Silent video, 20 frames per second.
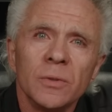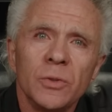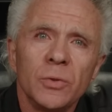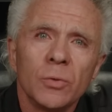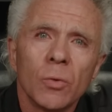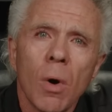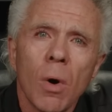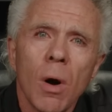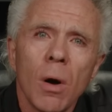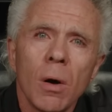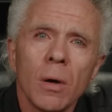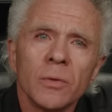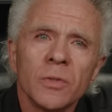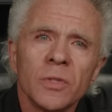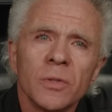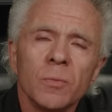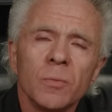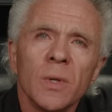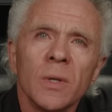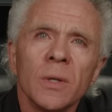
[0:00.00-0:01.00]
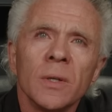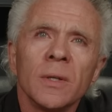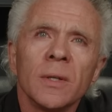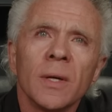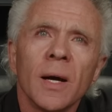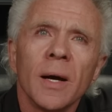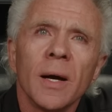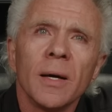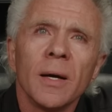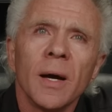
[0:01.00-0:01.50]
draws me.
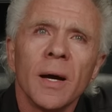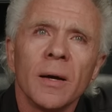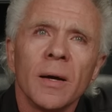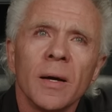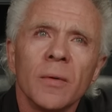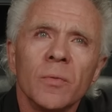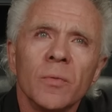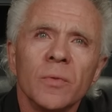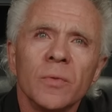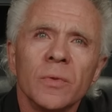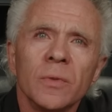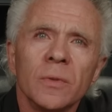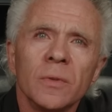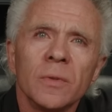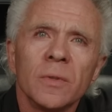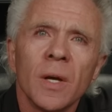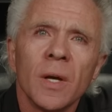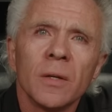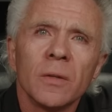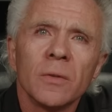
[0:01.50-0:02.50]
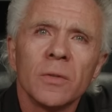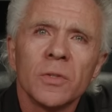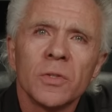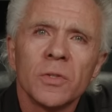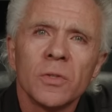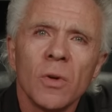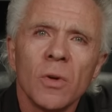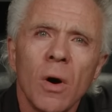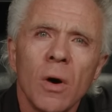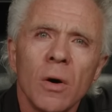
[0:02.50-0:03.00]
I, I think of the
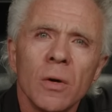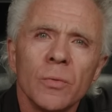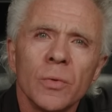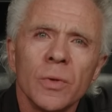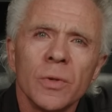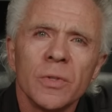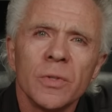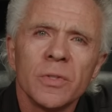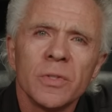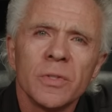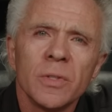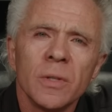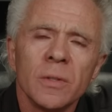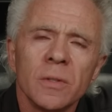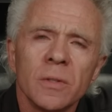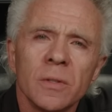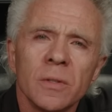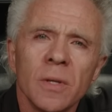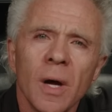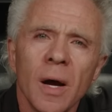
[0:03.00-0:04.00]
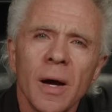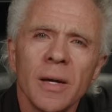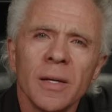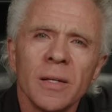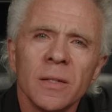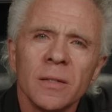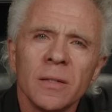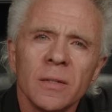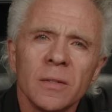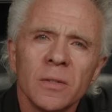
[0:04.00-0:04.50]
song we sing
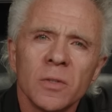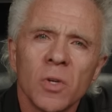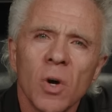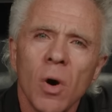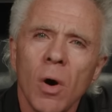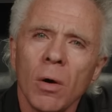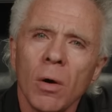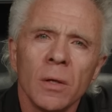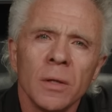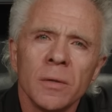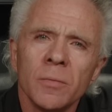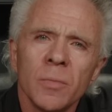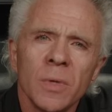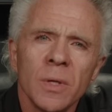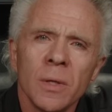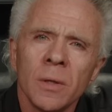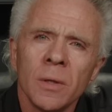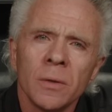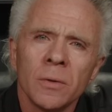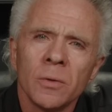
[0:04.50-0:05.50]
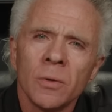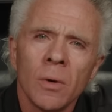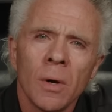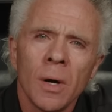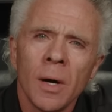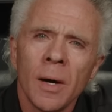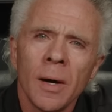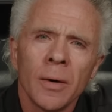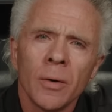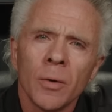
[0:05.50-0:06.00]
Zion is calling me to a
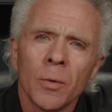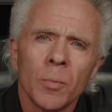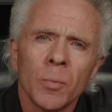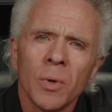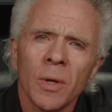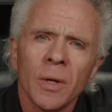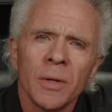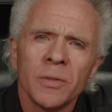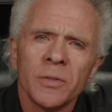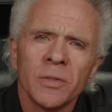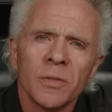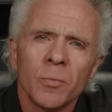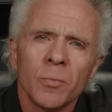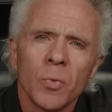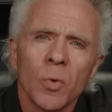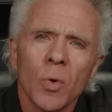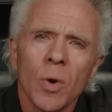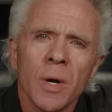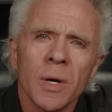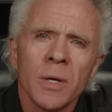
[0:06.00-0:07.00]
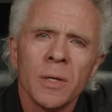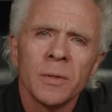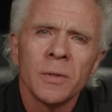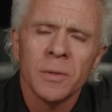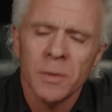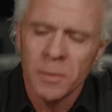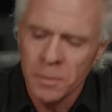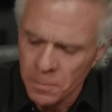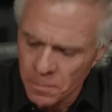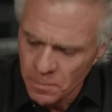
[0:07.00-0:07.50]
higher place of
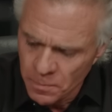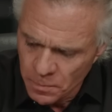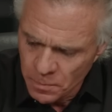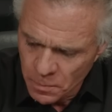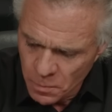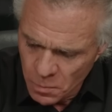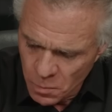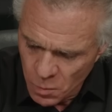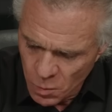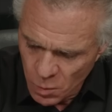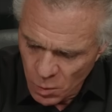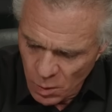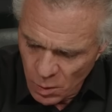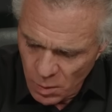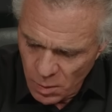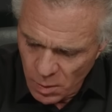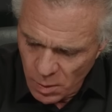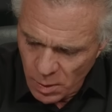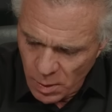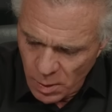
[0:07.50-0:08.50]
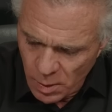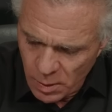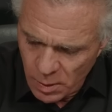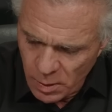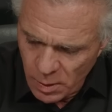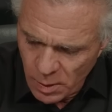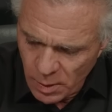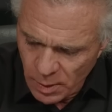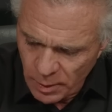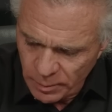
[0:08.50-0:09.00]
praise.
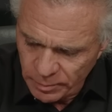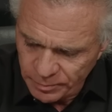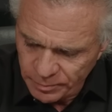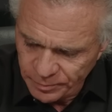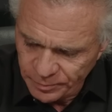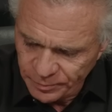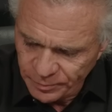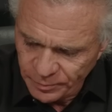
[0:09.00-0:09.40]
And um,